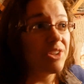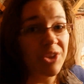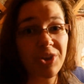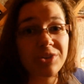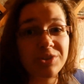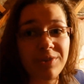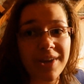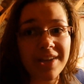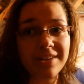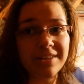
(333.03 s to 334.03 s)
The year's
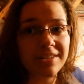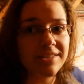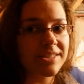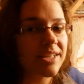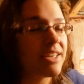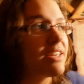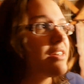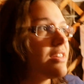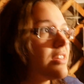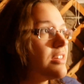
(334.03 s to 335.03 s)
great. It's
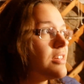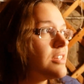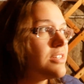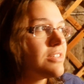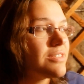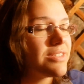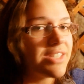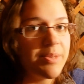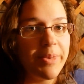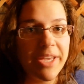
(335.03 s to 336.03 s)
like
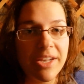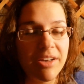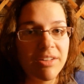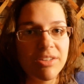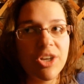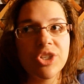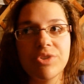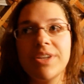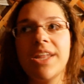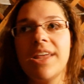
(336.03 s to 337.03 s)
sleeping in a
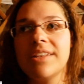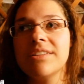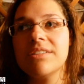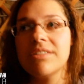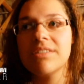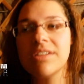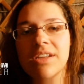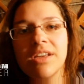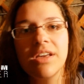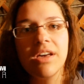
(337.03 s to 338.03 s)
luxury tent.
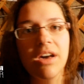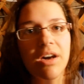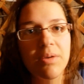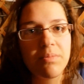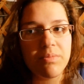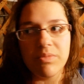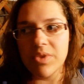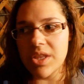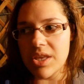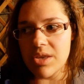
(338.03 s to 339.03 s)

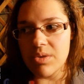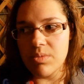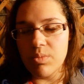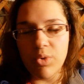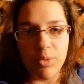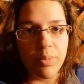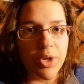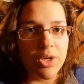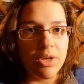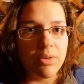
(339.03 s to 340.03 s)
The wood
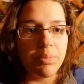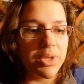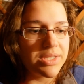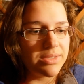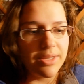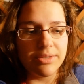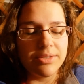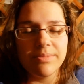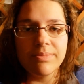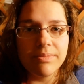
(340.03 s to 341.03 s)
burner plus there's
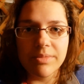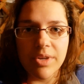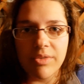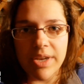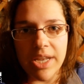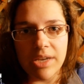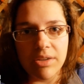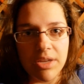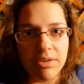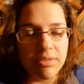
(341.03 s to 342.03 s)
a radiator
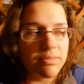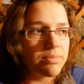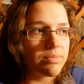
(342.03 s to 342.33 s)
here.